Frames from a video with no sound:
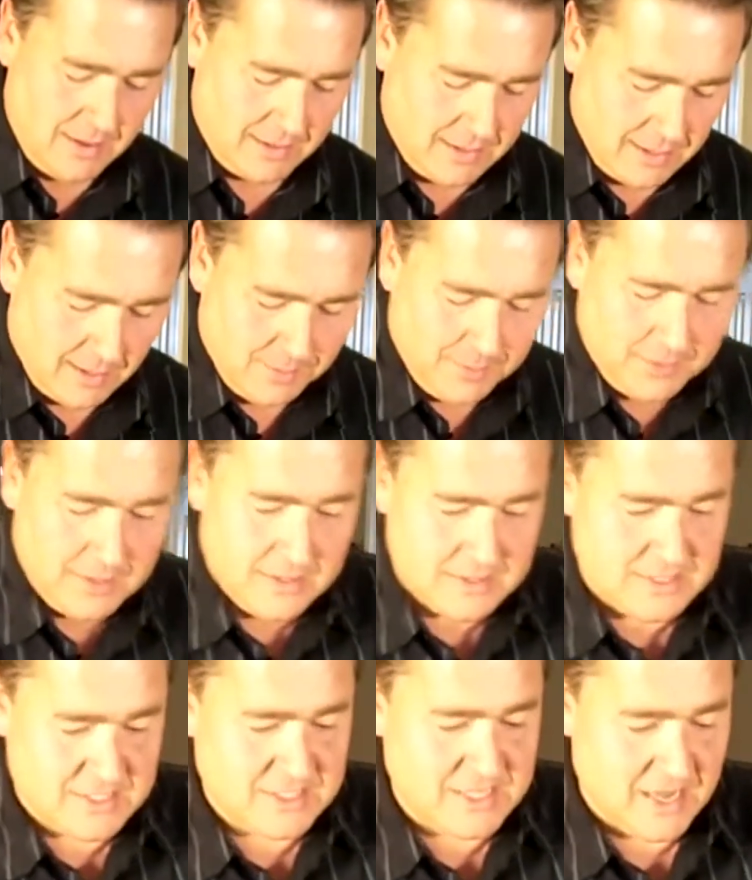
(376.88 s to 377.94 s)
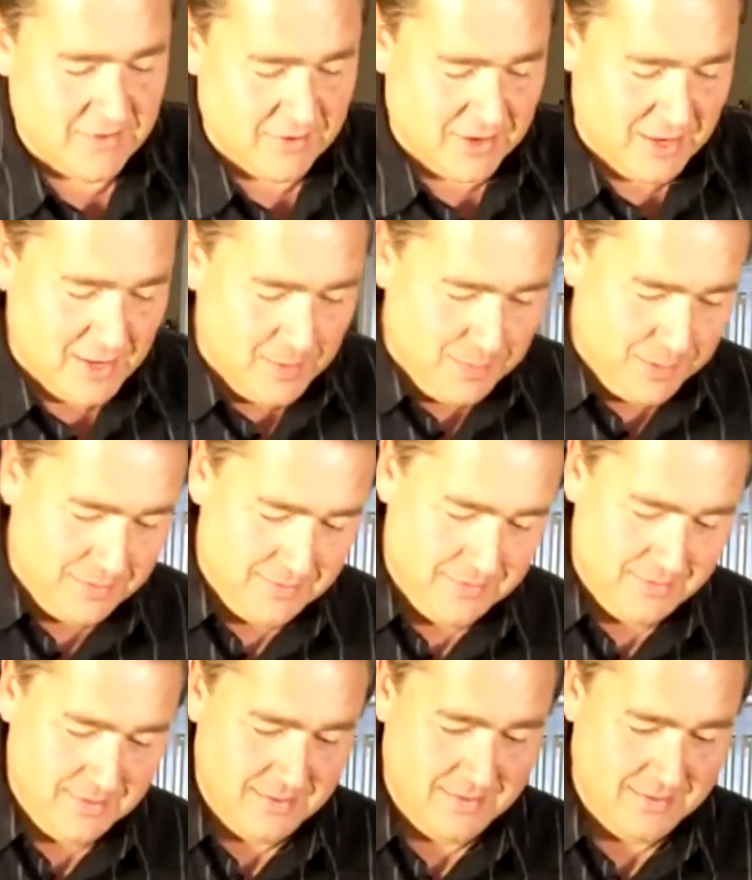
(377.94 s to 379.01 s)
A cup of
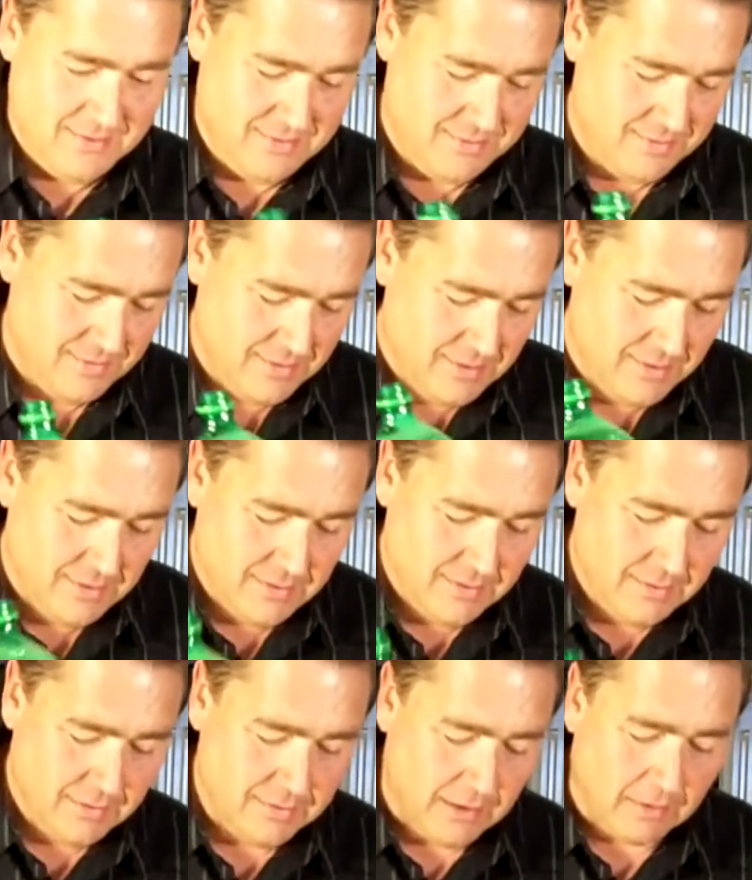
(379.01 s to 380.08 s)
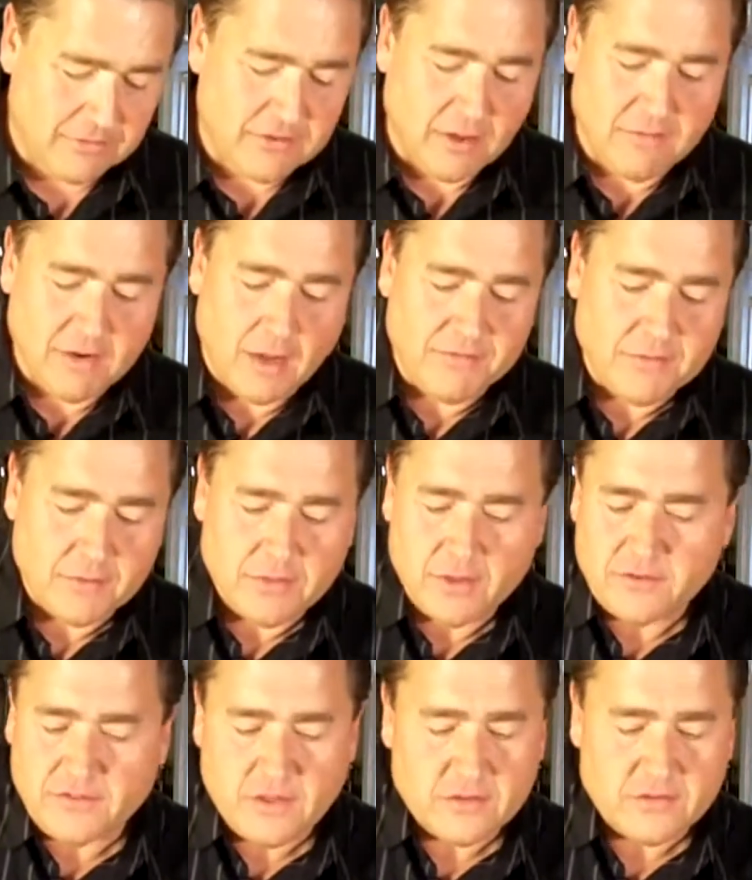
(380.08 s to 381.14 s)
7-Up. Now 7-Up, if
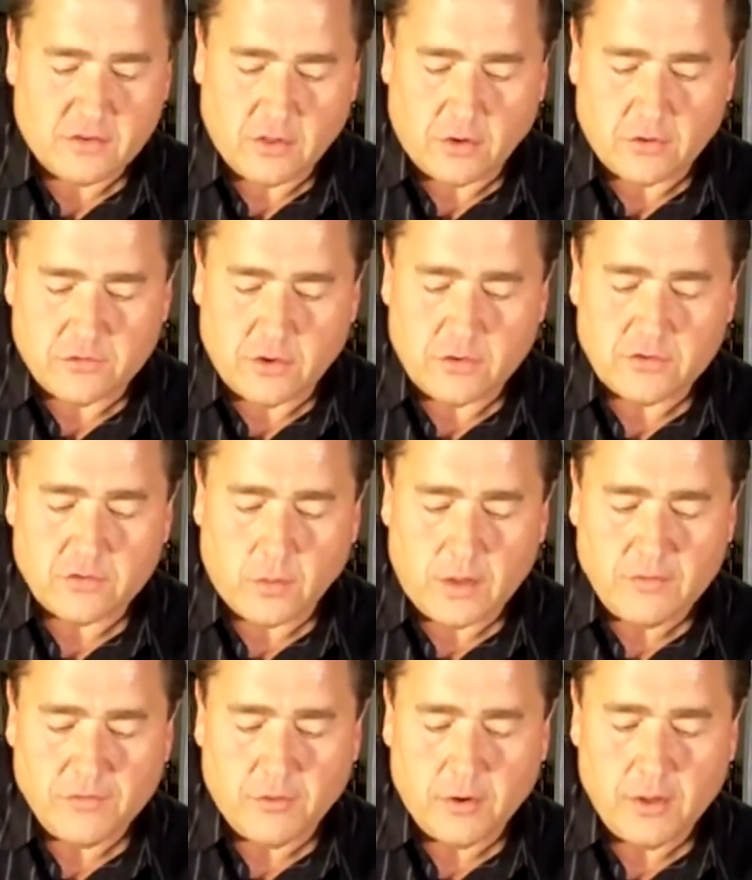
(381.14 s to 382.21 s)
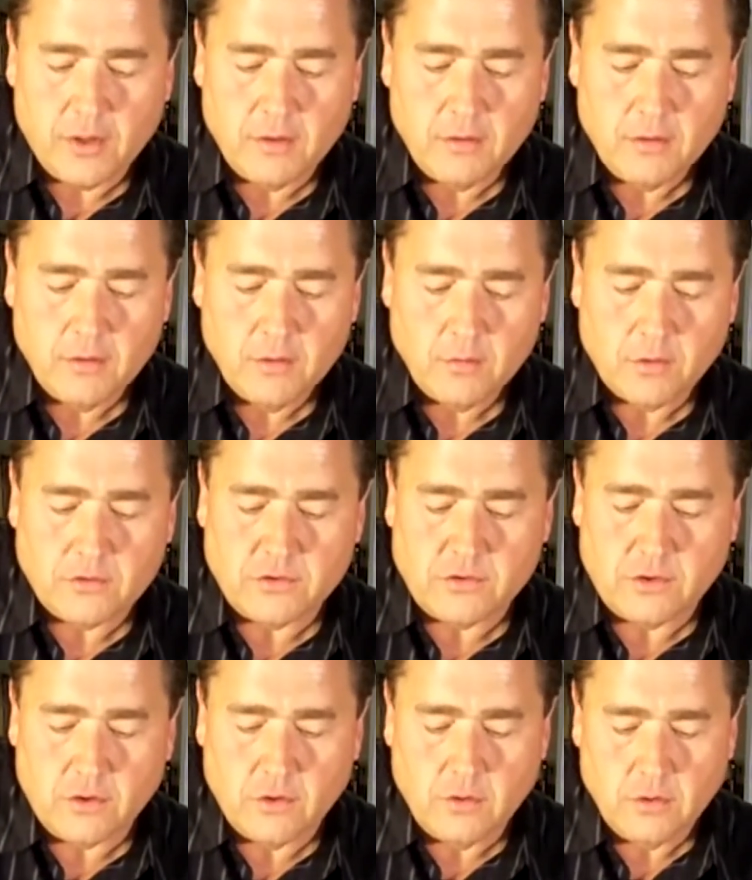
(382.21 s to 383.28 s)
this thing's a little too sweet for you,
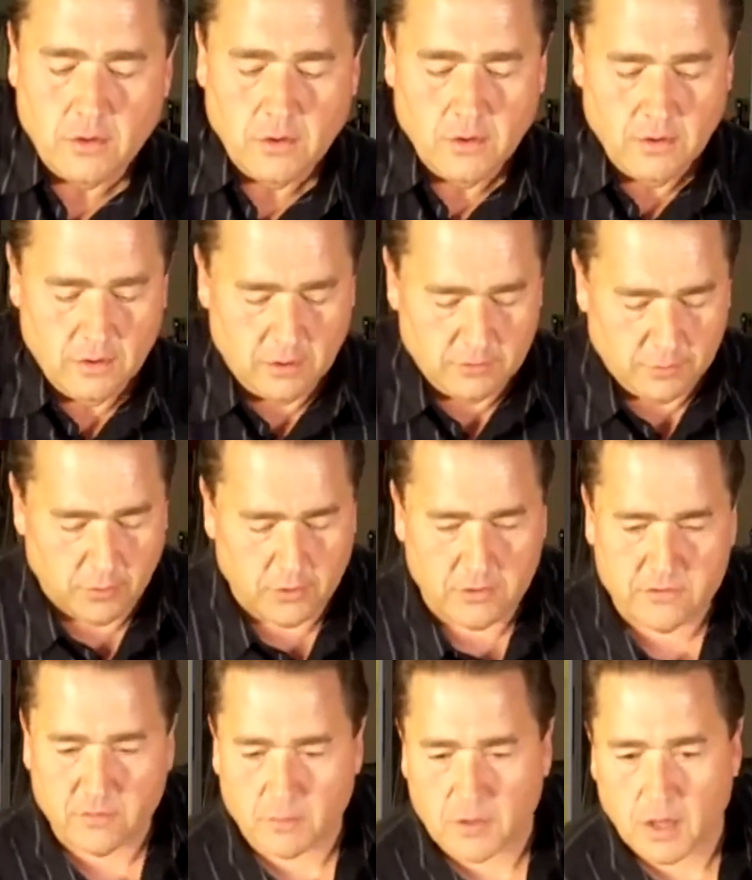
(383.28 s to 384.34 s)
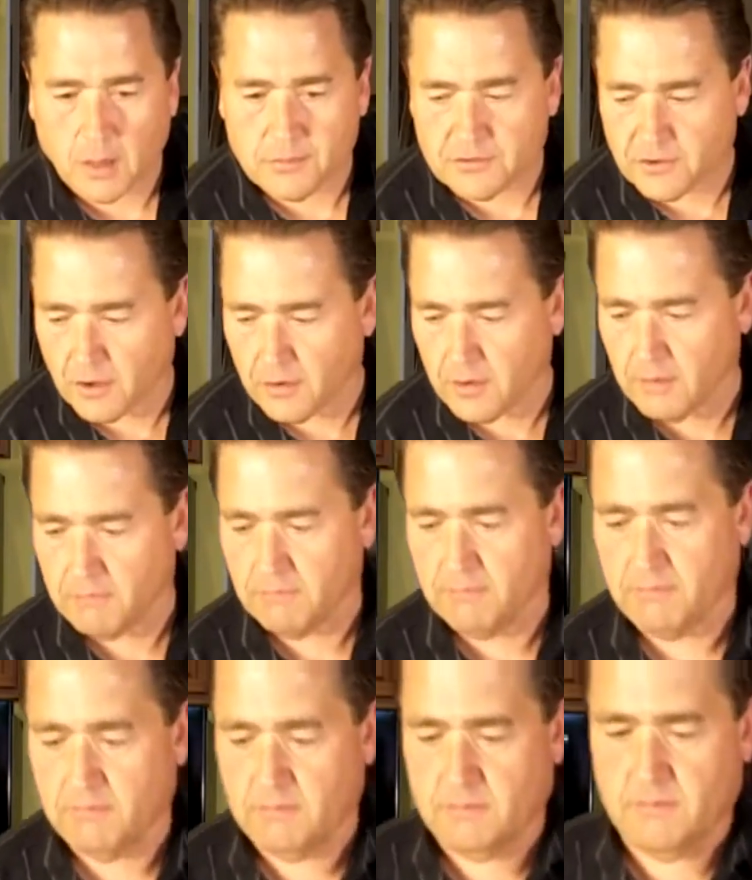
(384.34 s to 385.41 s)
what you do is put in some club soda
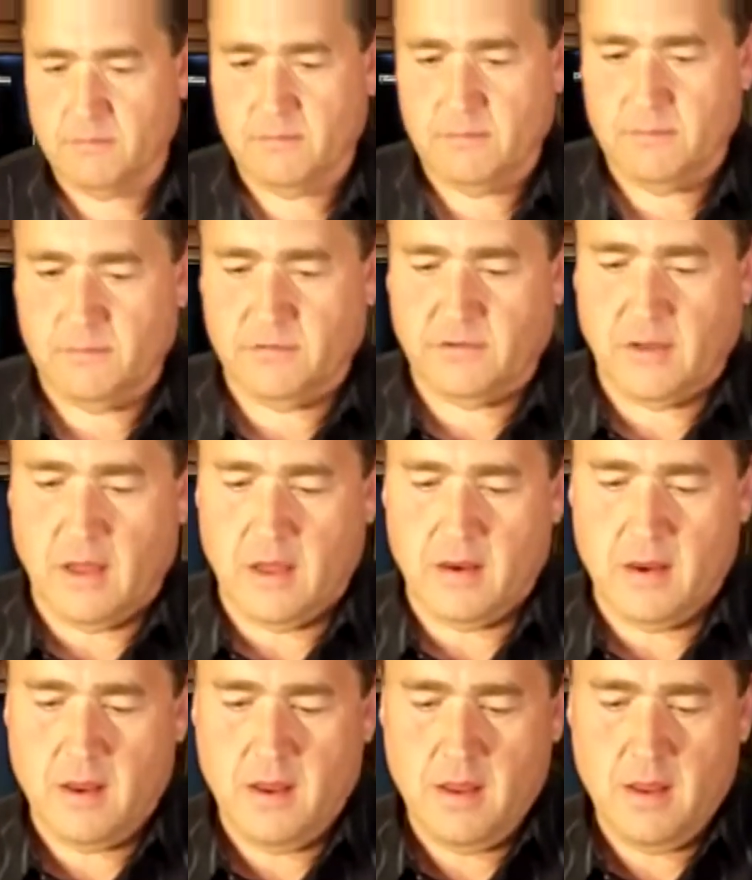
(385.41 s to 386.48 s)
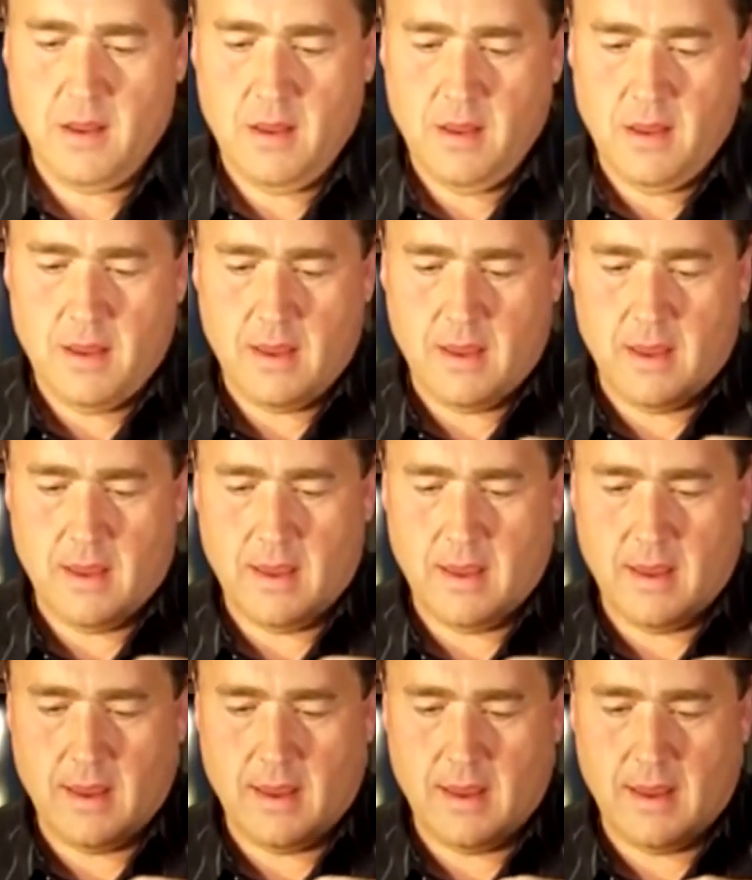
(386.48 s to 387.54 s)
instead.
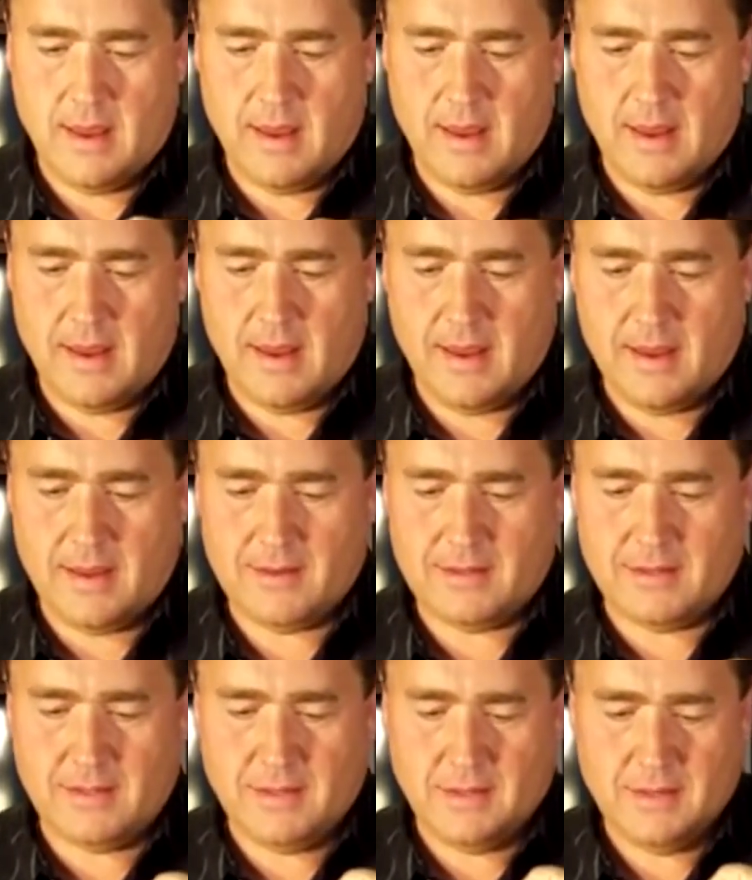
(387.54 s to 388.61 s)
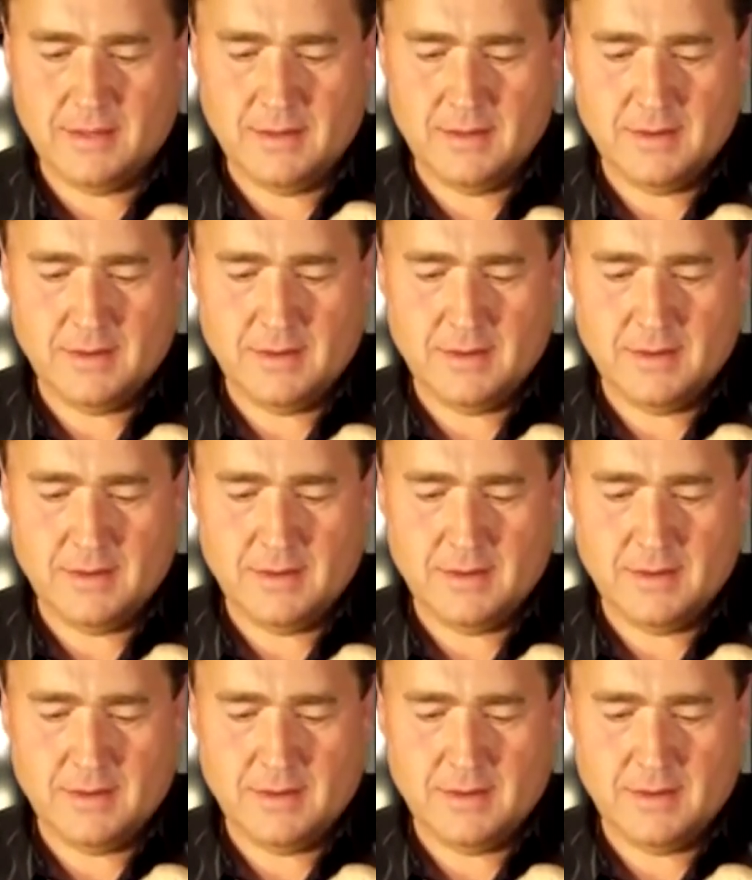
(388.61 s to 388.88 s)
And